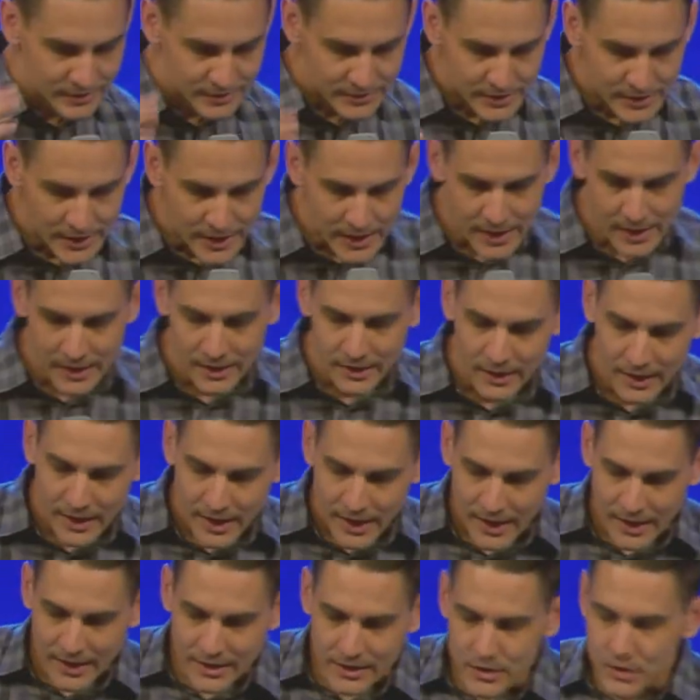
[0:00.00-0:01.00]
day.
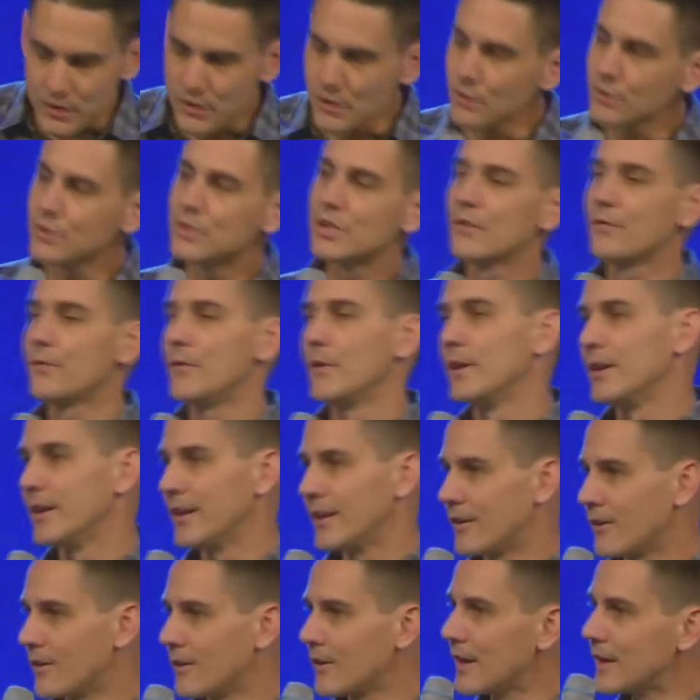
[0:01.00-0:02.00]
And it's no different
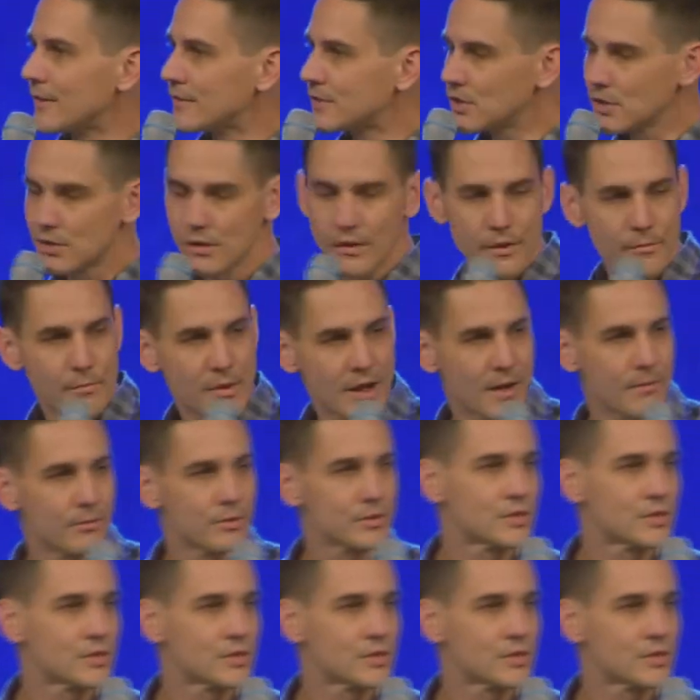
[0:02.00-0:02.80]
in our lives. You know, the Bible